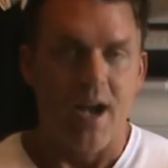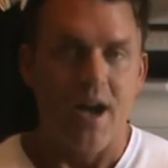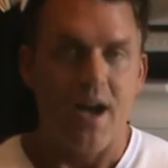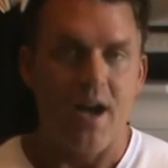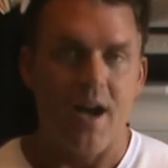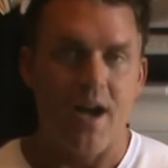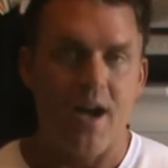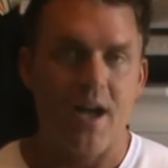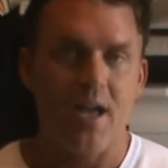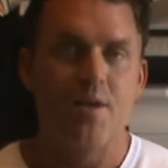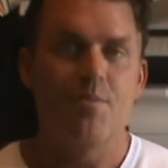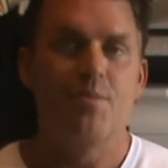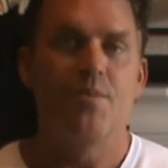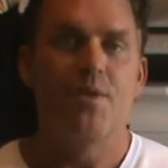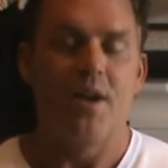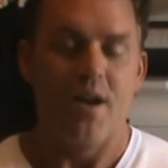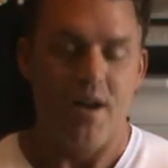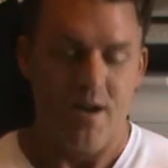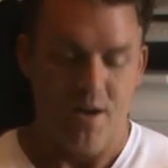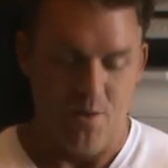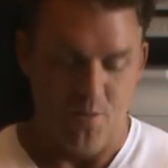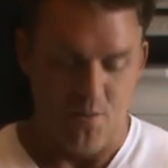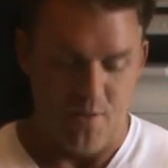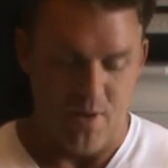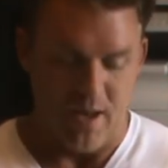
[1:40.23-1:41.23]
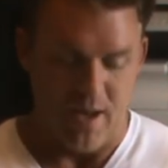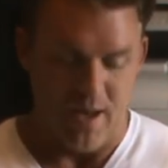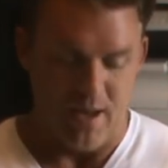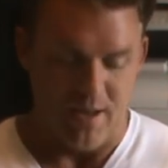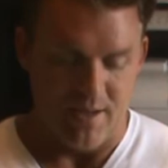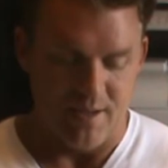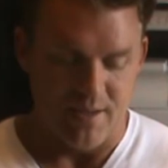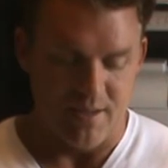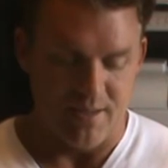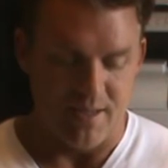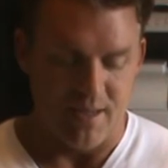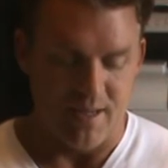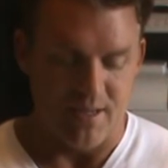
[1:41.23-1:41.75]
I am Yahweh.
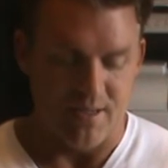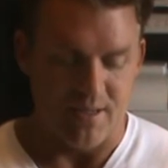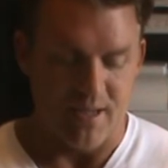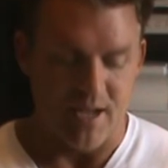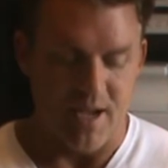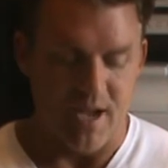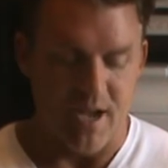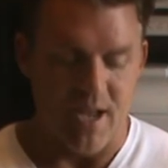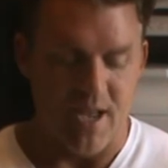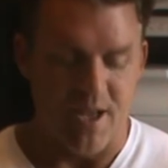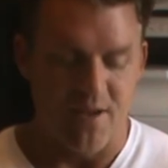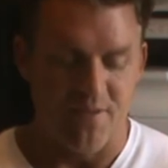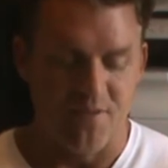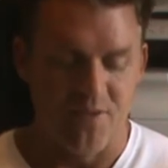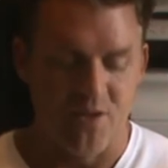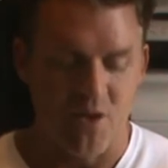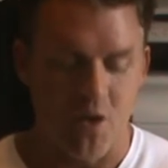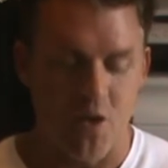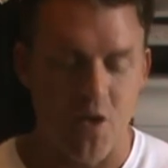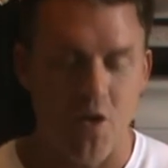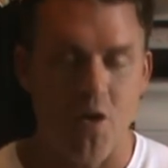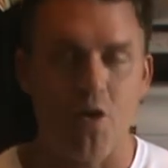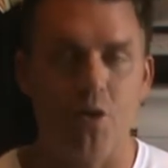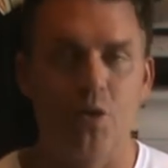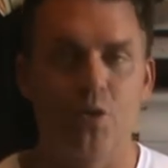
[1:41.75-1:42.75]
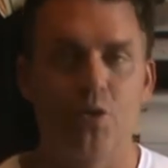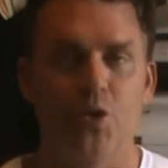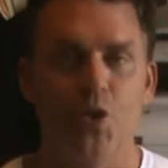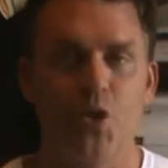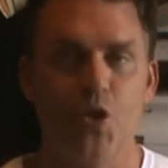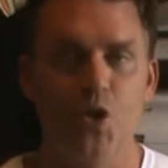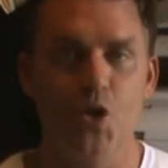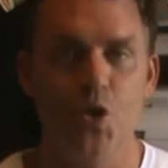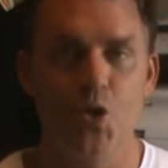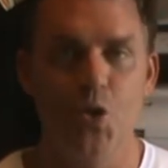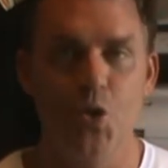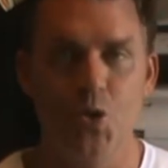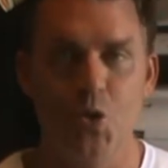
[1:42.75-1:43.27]
He says, I have called
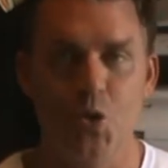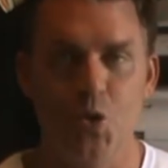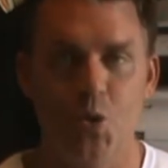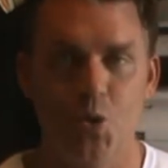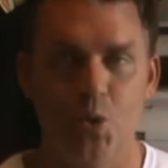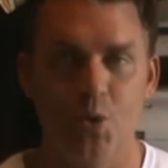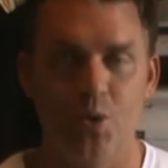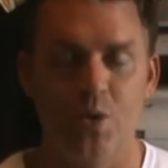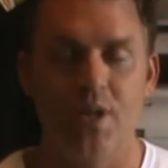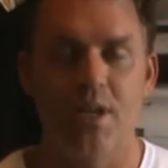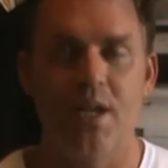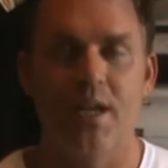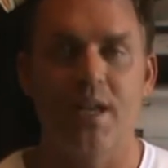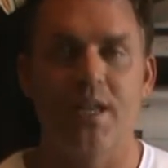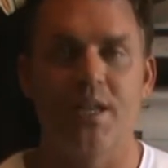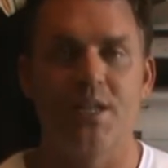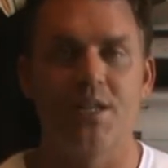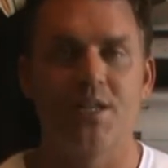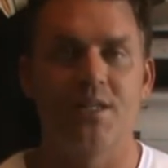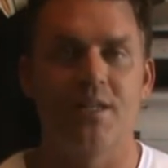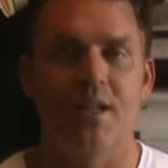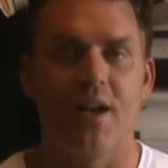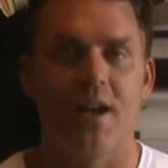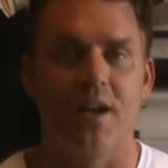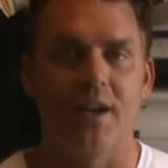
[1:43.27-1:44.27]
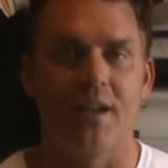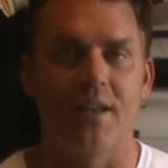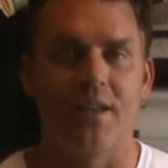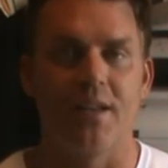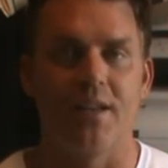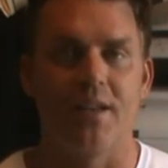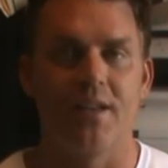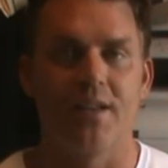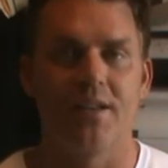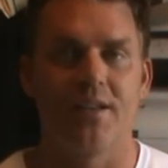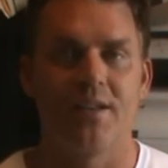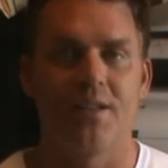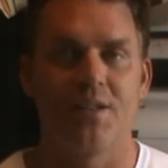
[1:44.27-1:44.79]
you. He's
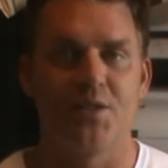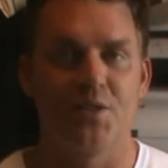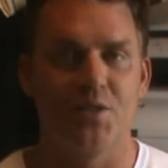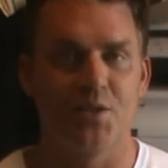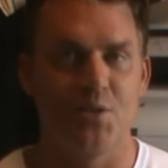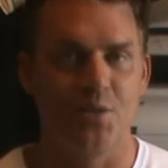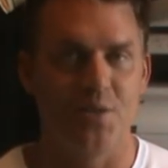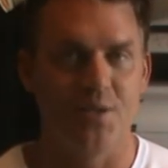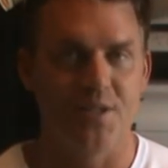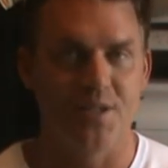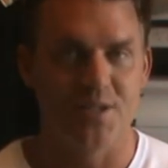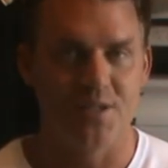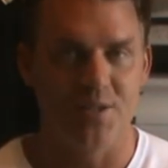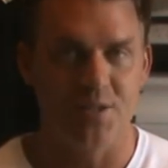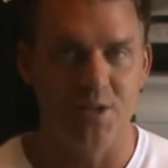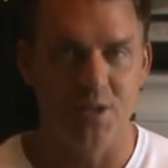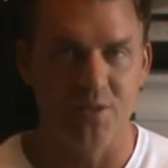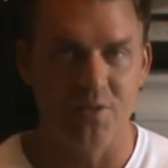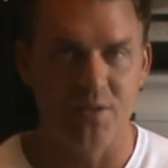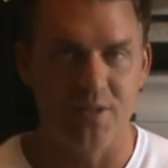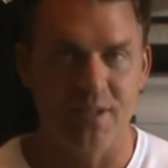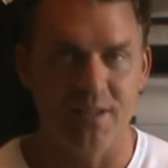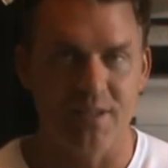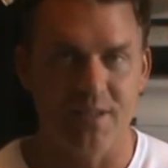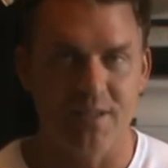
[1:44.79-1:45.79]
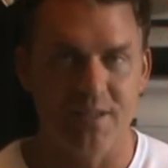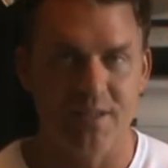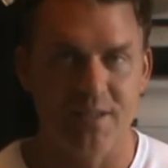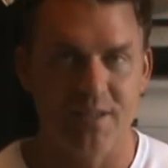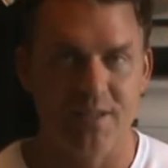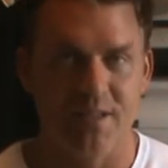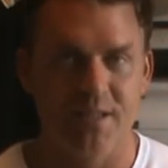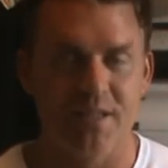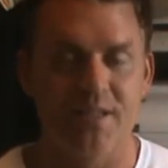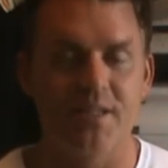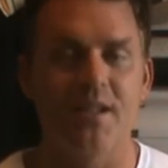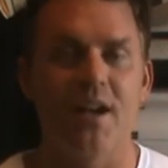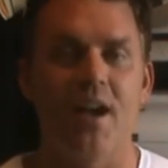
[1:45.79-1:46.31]
talking to his servant.
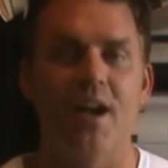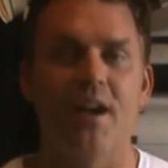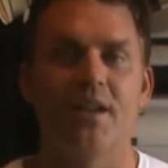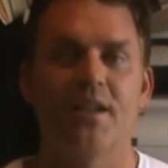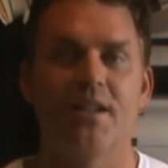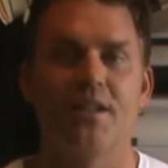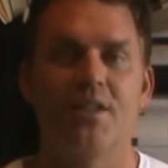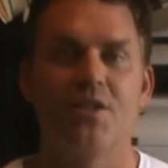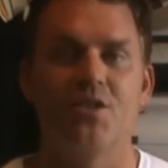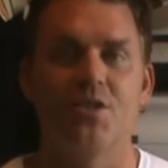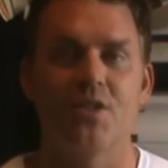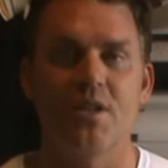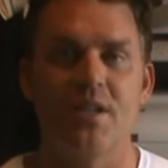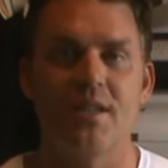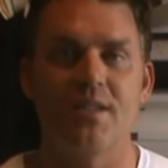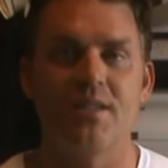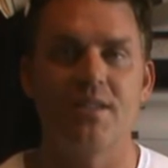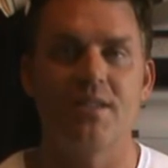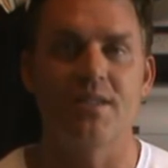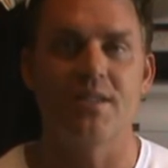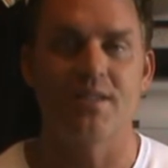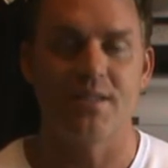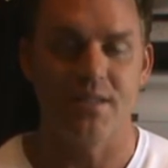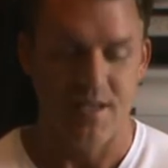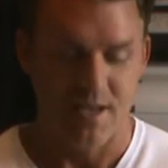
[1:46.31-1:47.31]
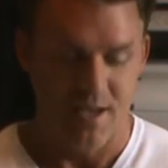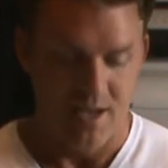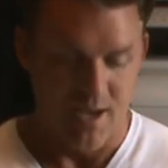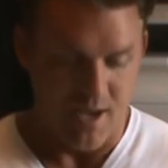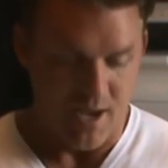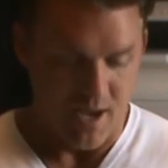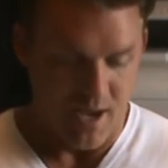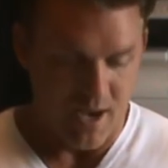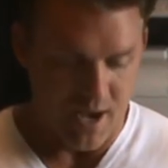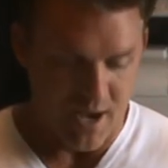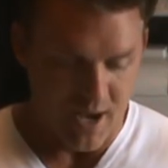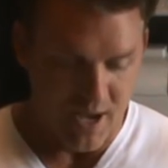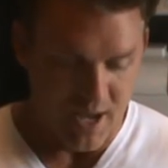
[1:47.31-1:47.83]
He's talking to Jesus.
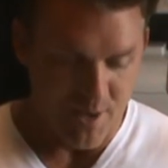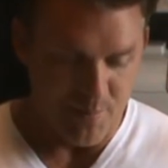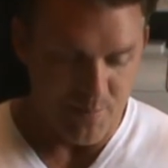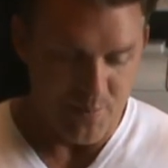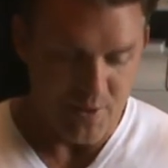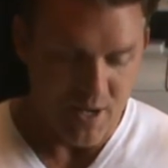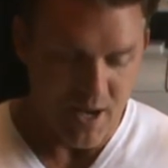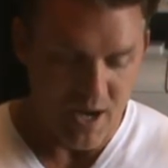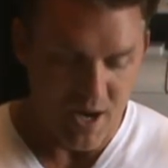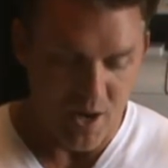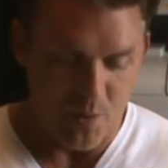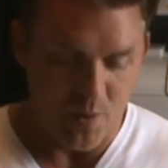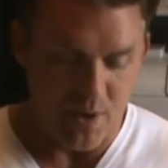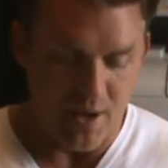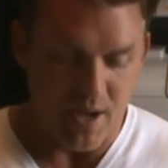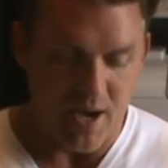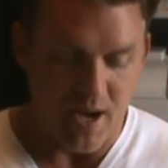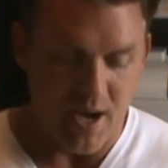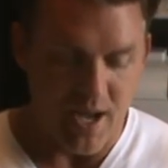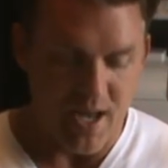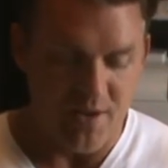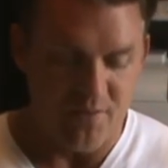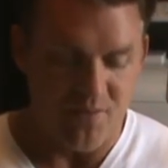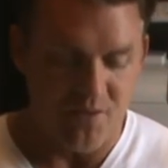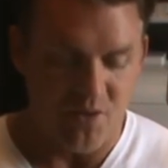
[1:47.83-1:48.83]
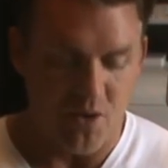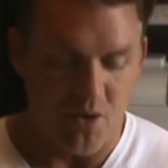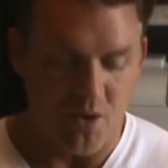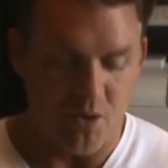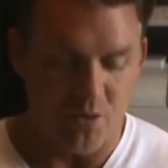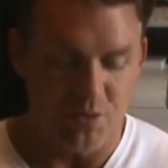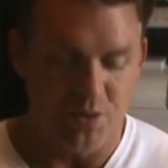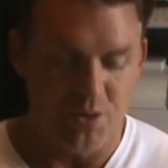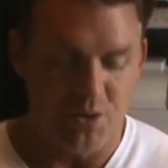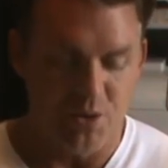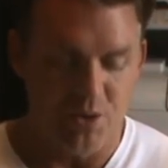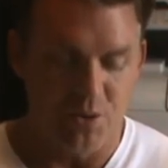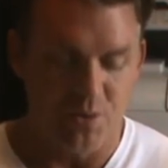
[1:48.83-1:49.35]
I am Yahweh. I have
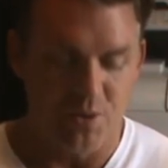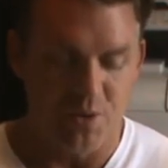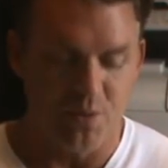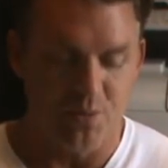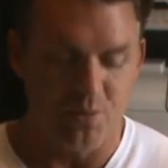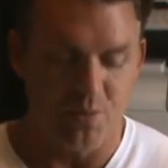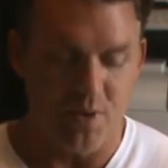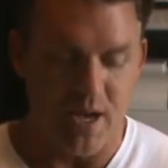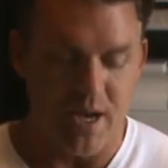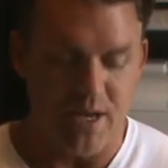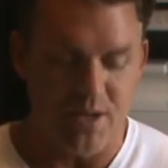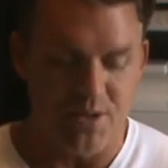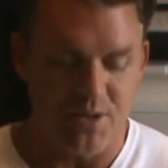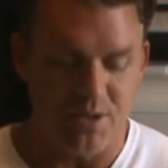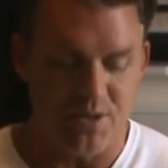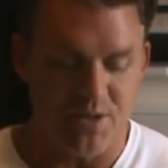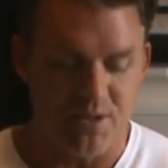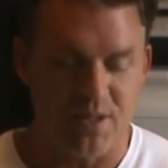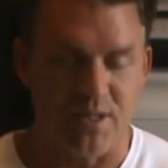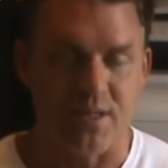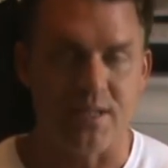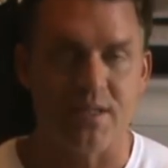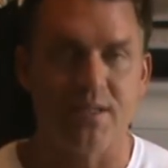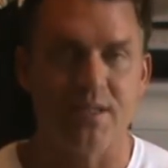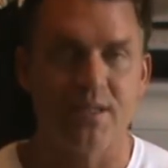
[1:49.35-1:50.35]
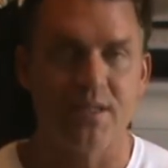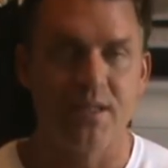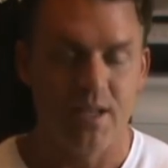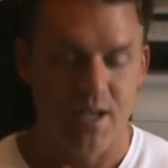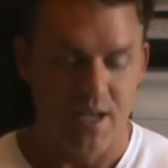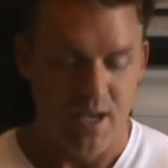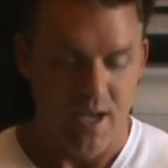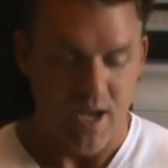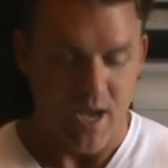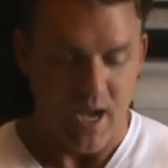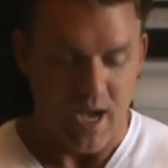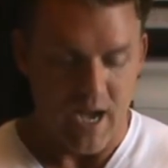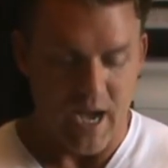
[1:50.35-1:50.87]
called you in righteousness.
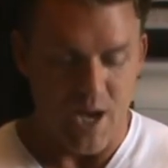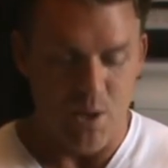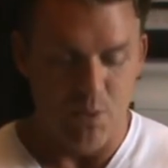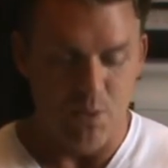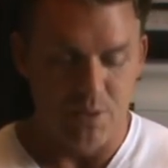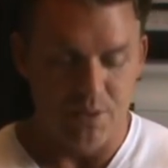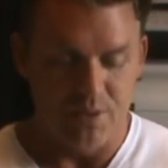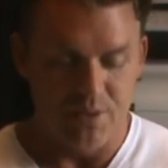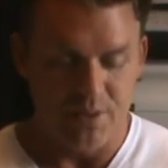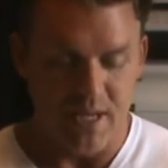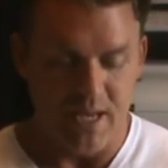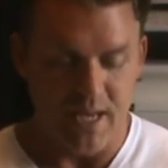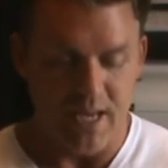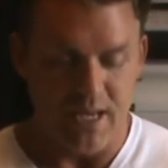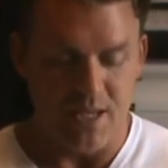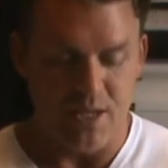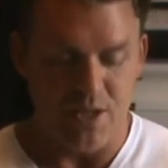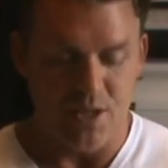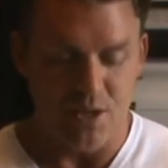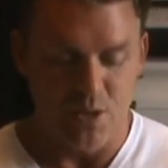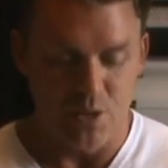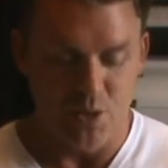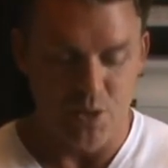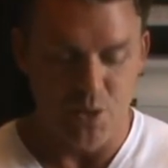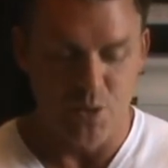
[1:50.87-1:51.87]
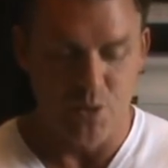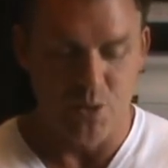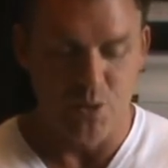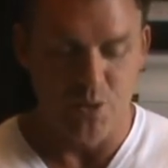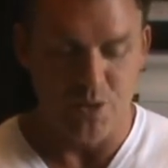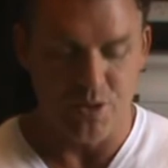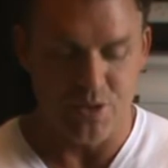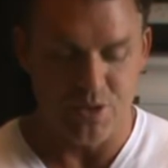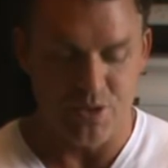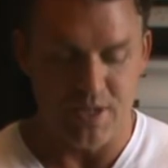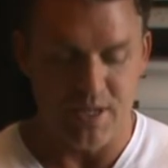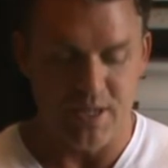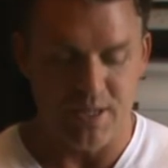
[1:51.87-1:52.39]
I will take you,
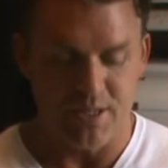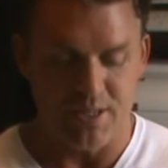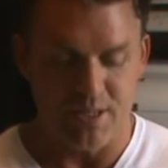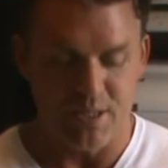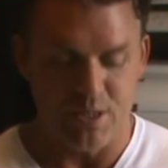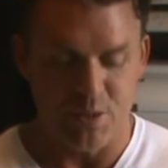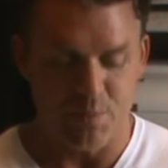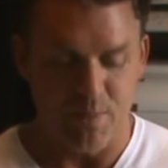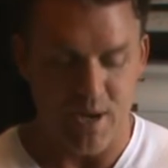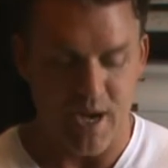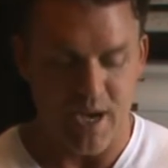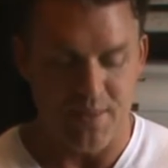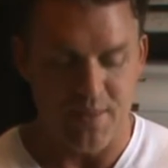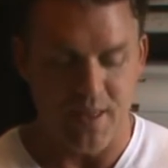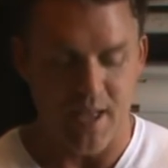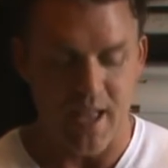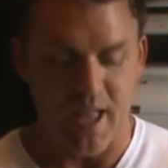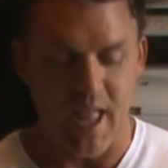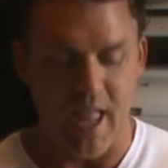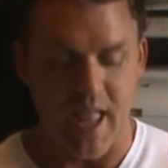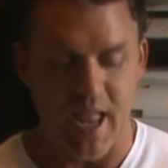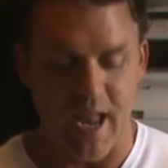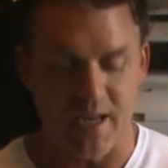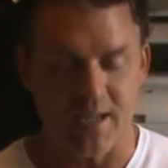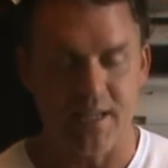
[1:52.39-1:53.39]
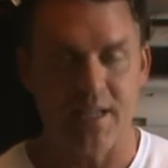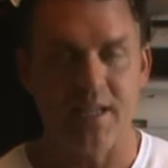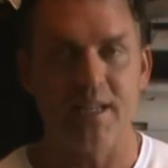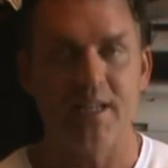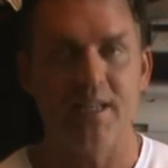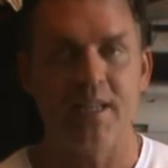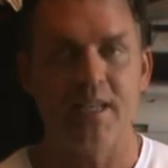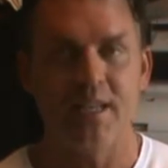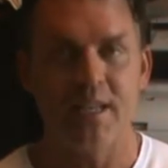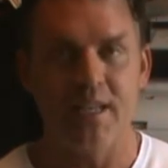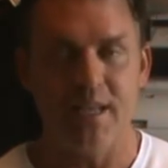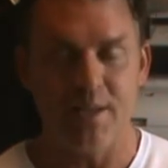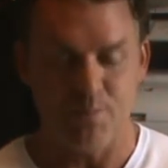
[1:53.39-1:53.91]
Jesus, by the hand and
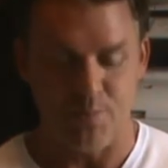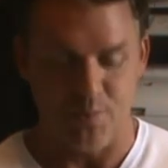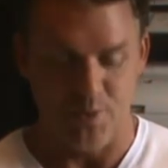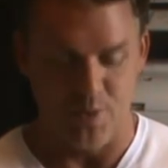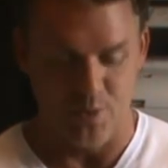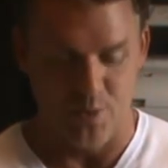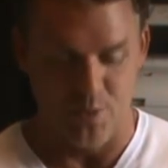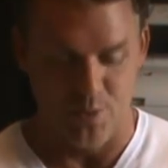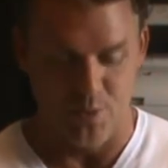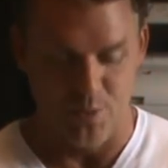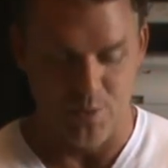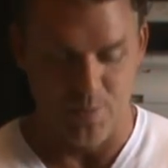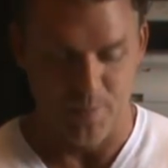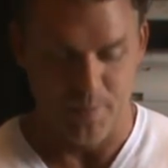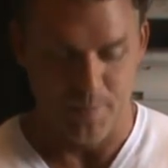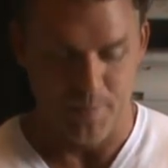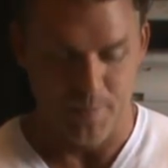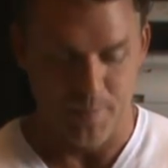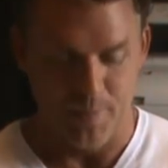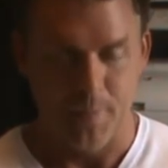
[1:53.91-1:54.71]
keep you.